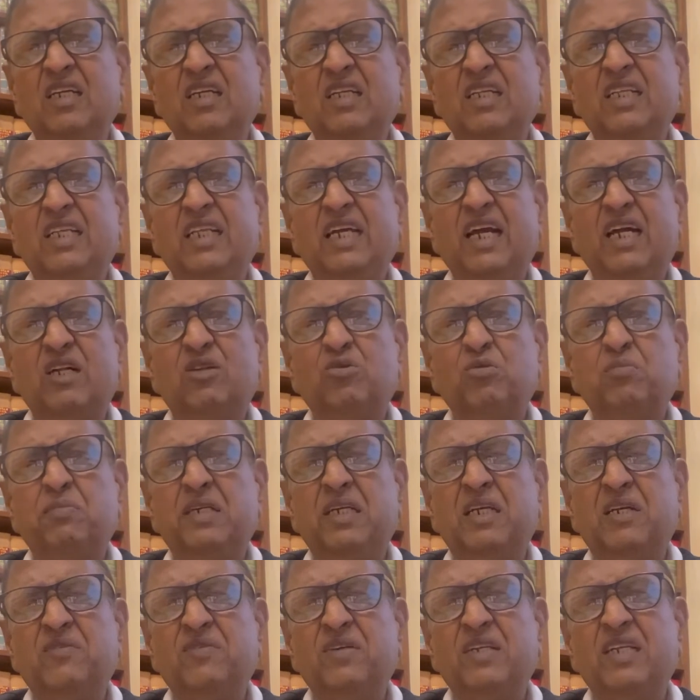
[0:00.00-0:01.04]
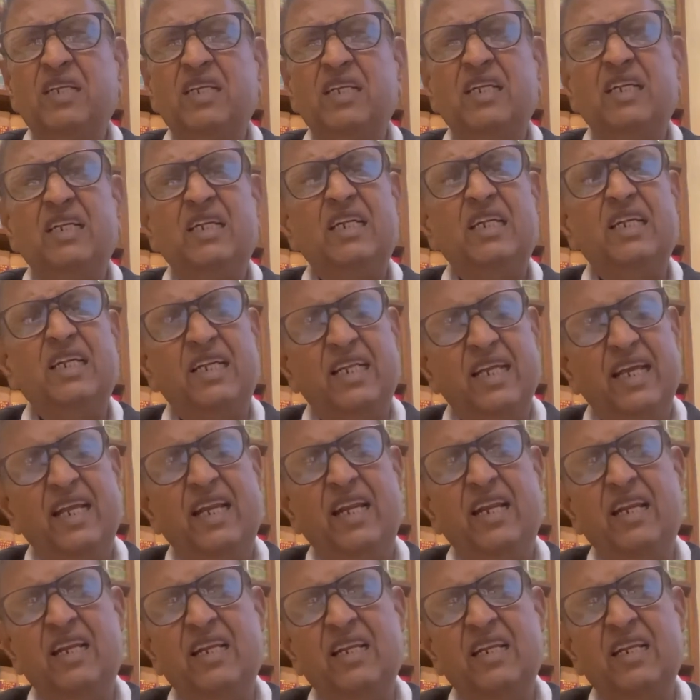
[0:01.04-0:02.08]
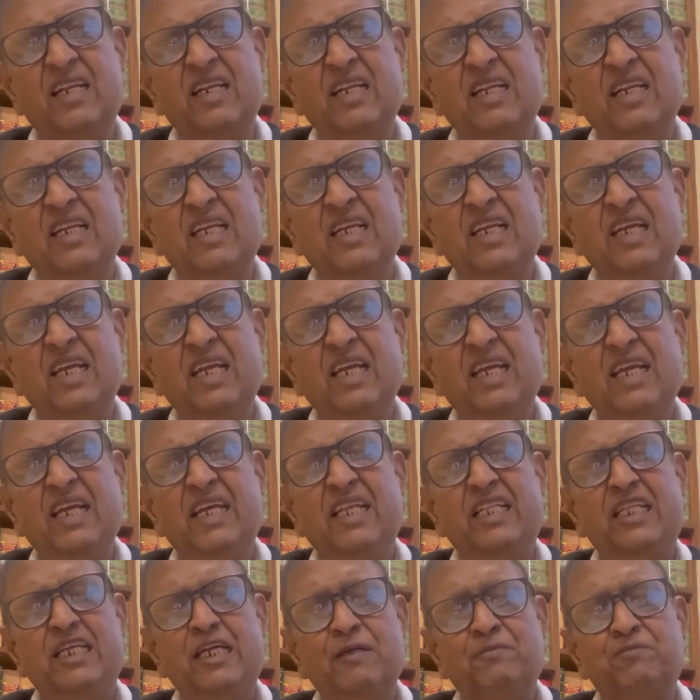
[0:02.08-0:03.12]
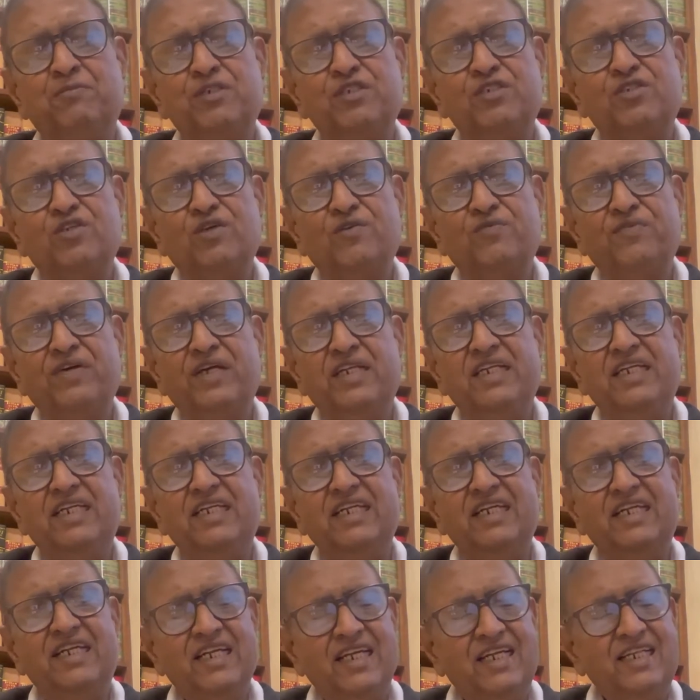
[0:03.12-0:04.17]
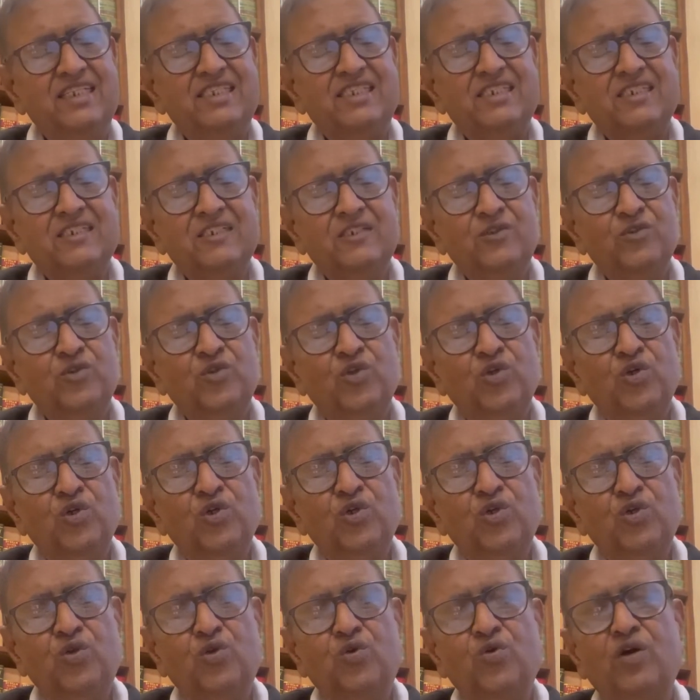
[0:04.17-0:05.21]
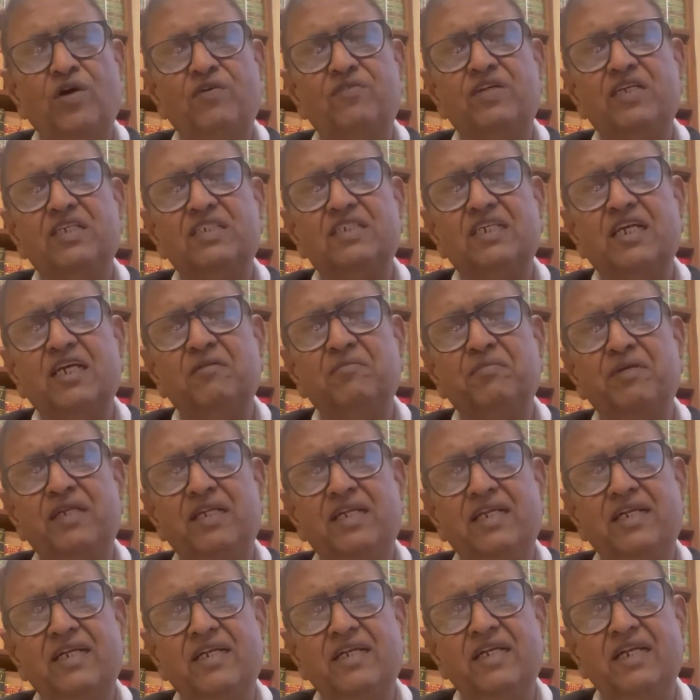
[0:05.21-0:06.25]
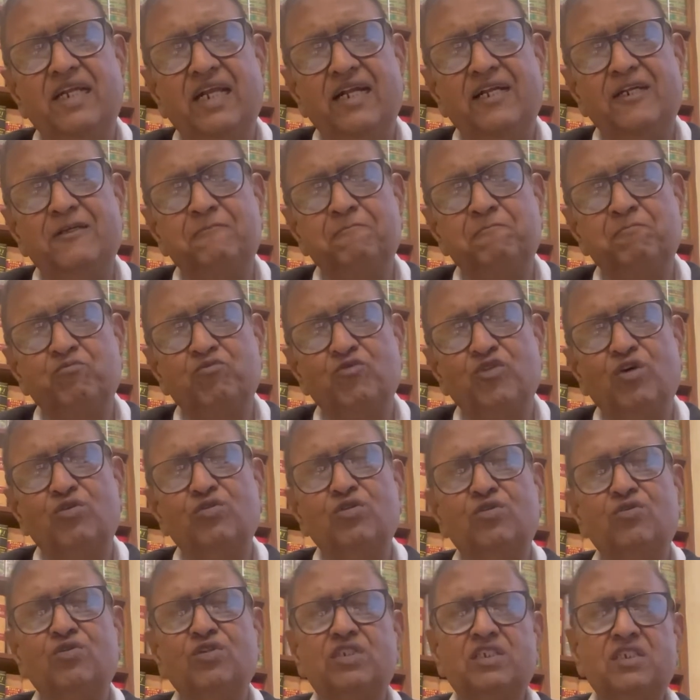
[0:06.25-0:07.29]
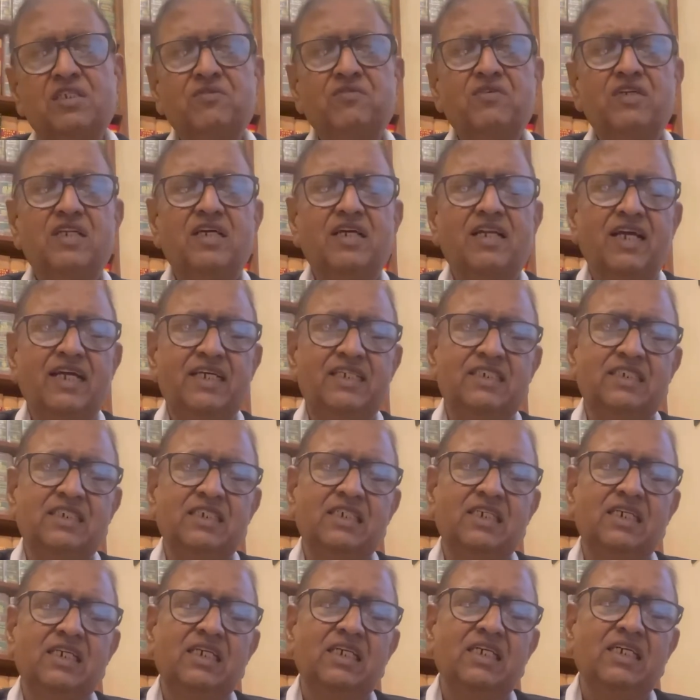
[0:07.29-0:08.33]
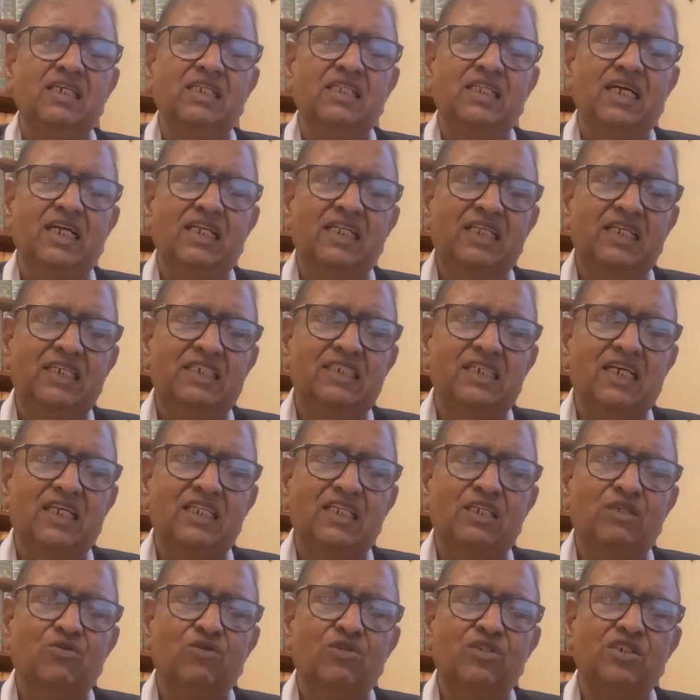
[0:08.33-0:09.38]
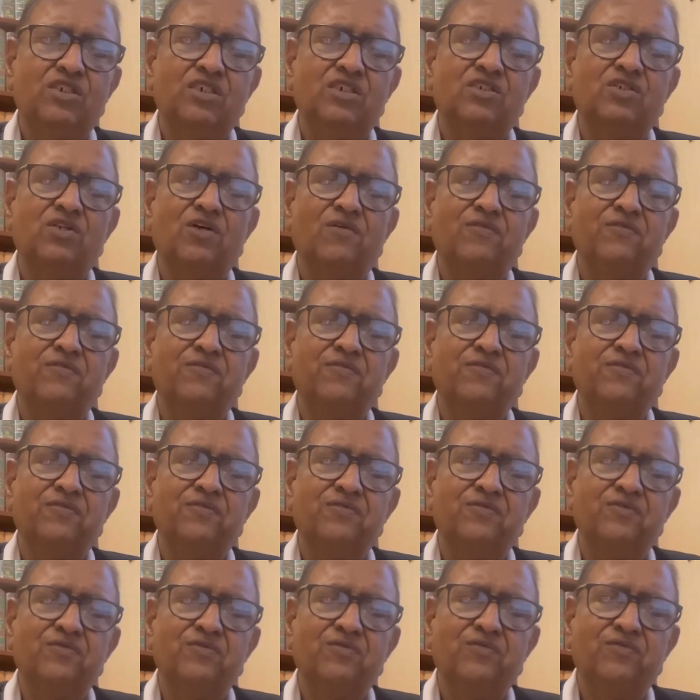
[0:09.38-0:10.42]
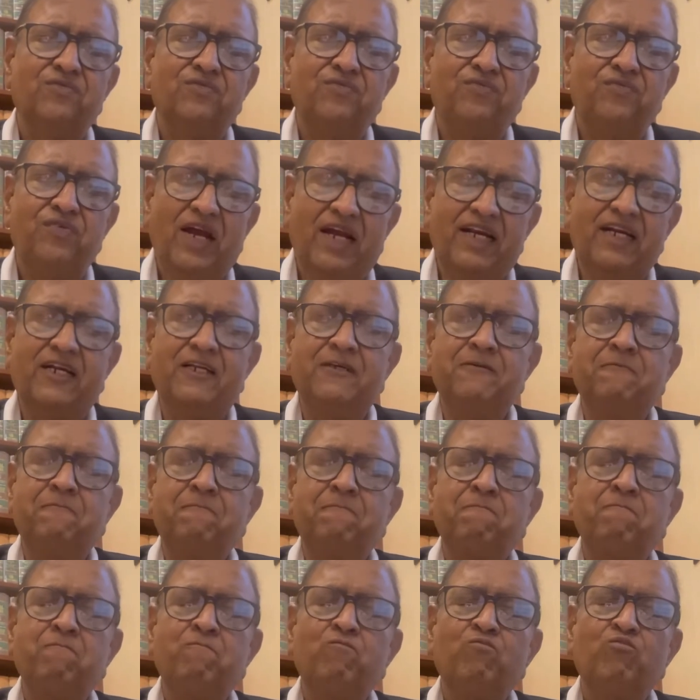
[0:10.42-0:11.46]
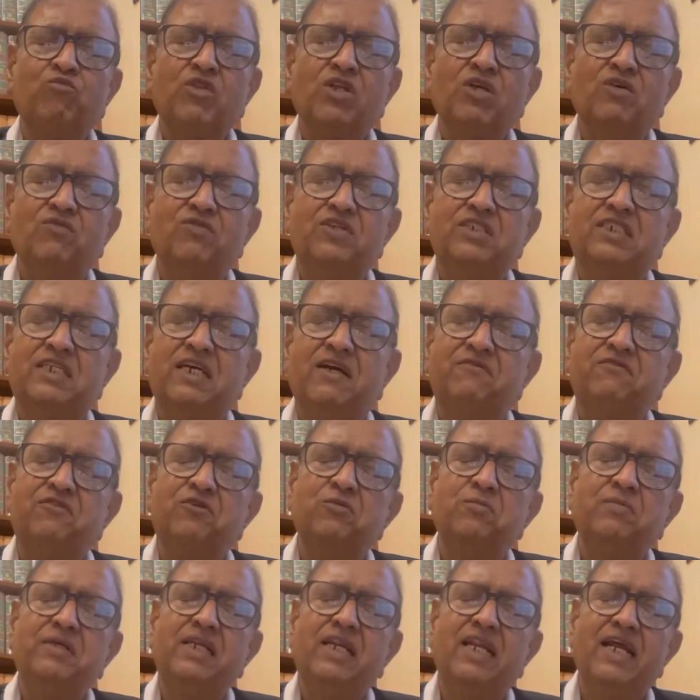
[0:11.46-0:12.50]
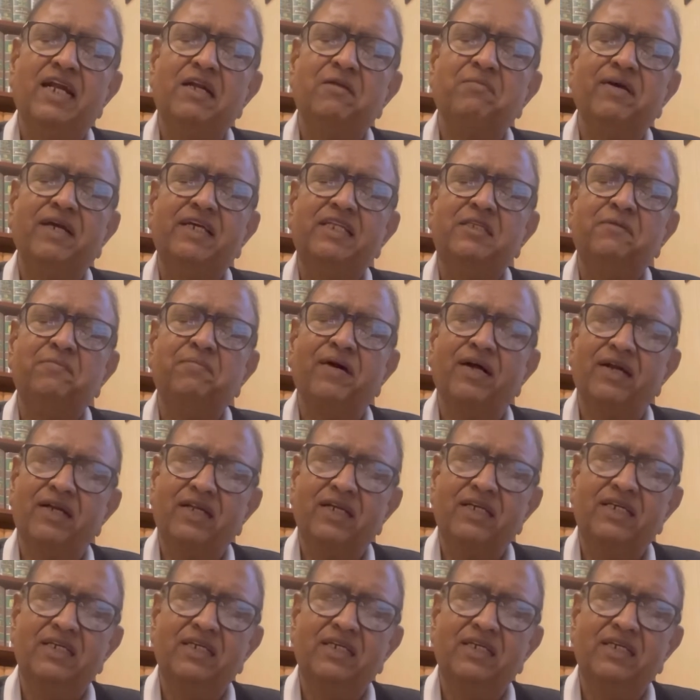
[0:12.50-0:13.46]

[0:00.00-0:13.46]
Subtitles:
They are to be given in detail. In the absence of any details, no evidence can be led. Now the question will arise that these are the questions of fact which have to be led by the party.